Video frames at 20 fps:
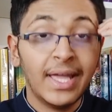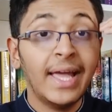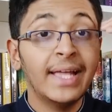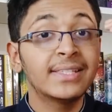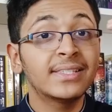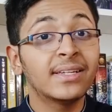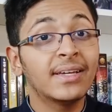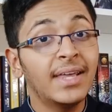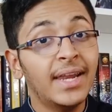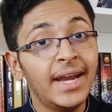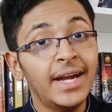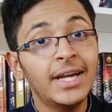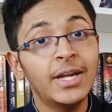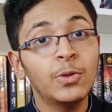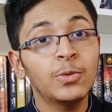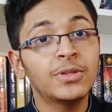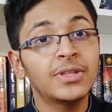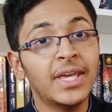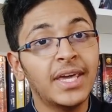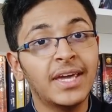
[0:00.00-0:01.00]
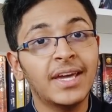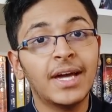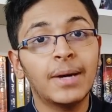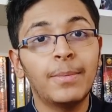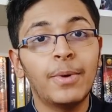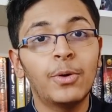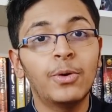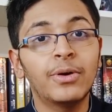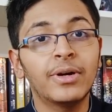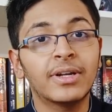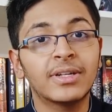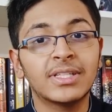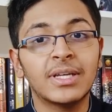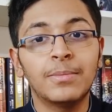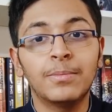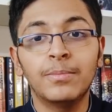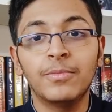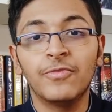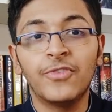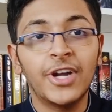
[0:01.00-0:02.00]
It's great to think about
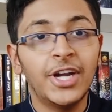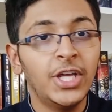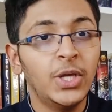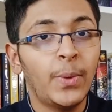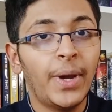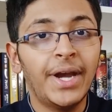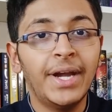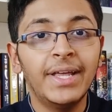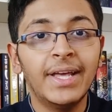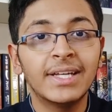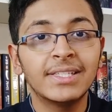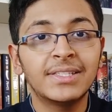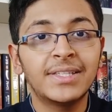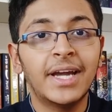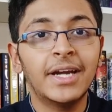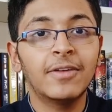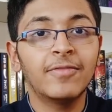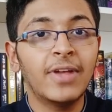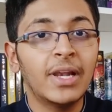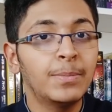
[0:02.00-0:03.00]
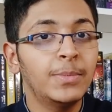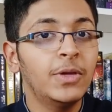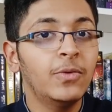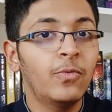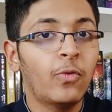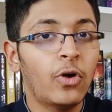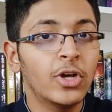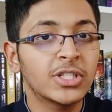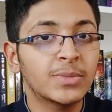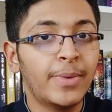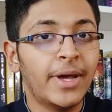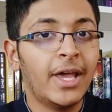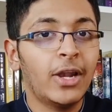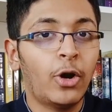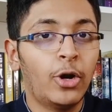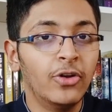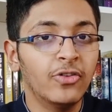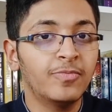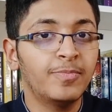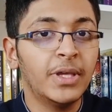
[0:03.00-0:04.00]
some video ideas that will be watched by a
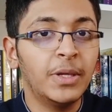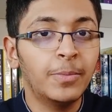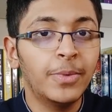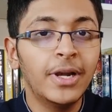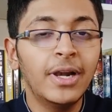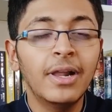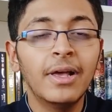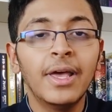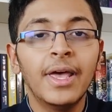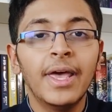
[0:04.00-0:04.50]
lot of people,